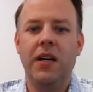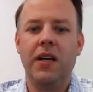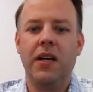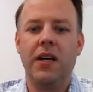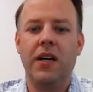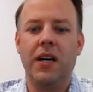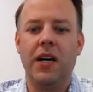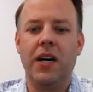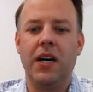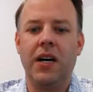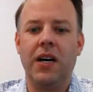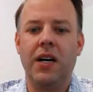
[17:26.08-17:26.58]

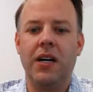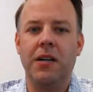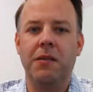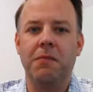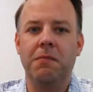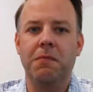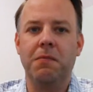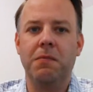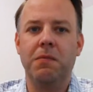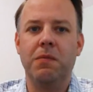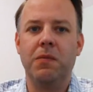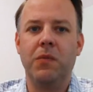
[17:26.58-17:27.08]

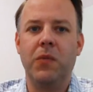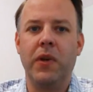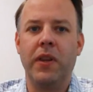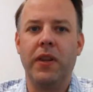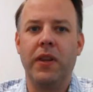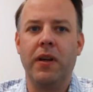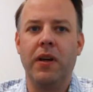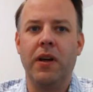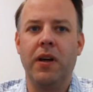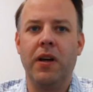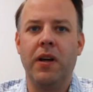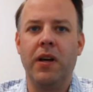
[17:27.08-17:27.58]
with
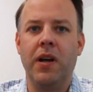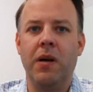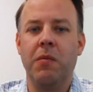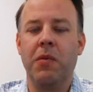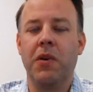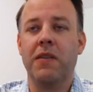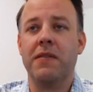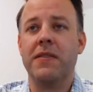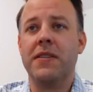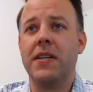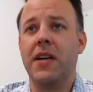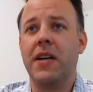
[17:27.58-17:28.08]
a
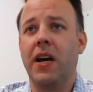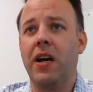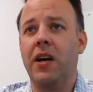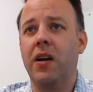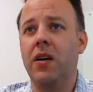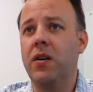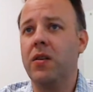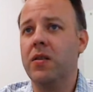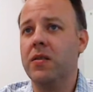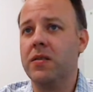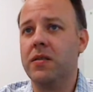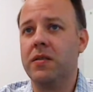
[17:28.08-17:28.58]
number of
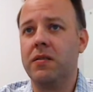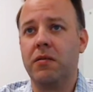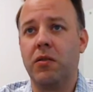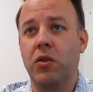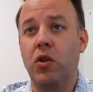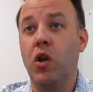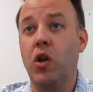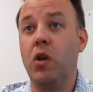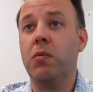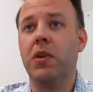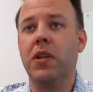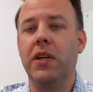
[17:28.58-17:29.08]
CIOs
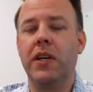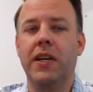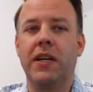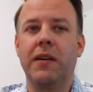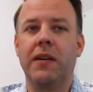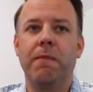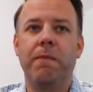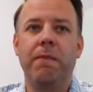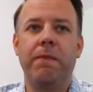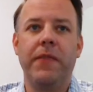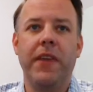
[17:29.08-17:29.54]
globally.